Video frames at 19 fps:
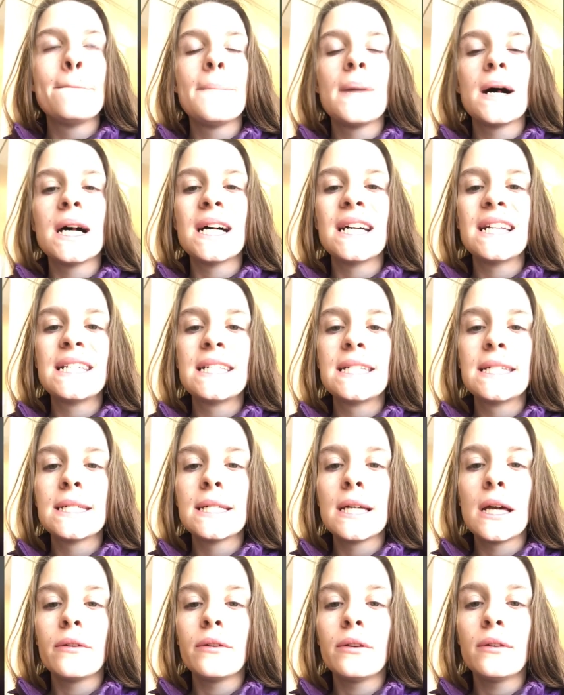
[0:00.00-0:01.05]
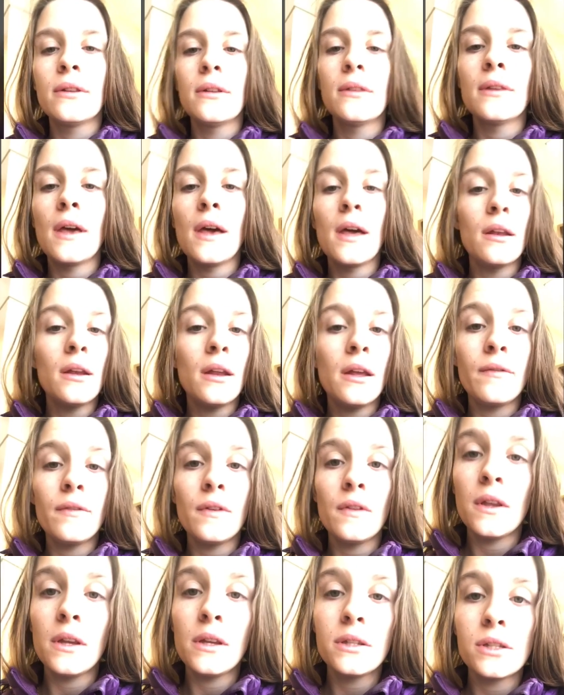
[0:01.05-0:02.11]
but other than that
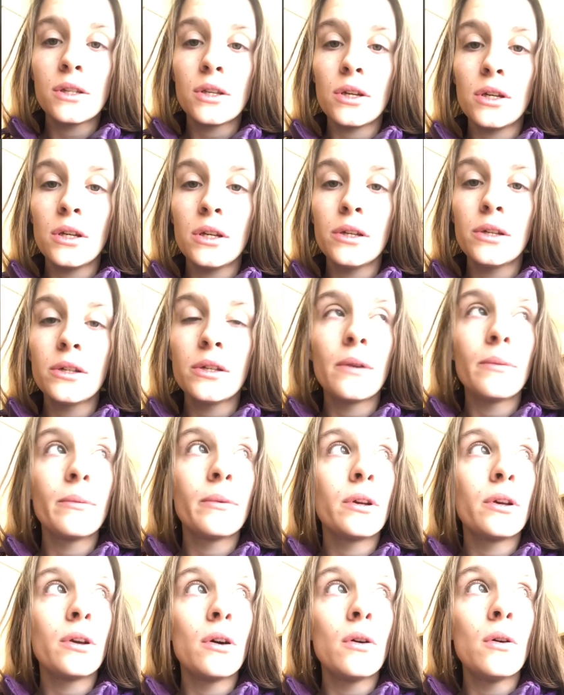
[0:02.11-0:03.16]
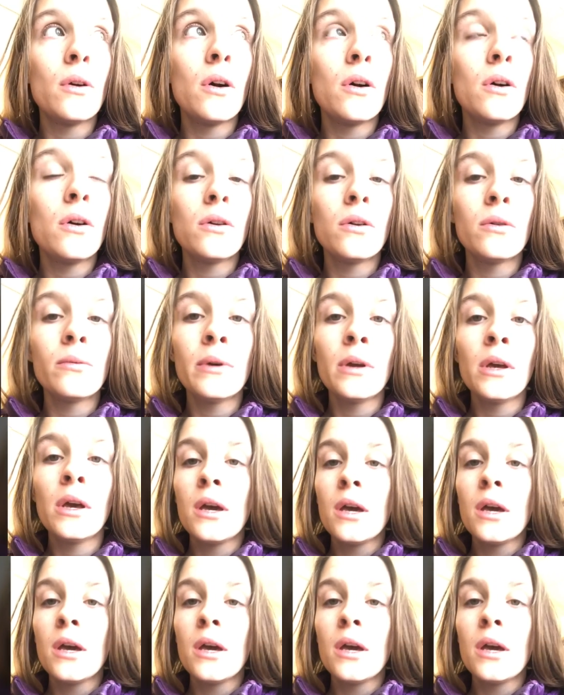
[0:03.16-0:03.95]
everything's good I'm gonna go home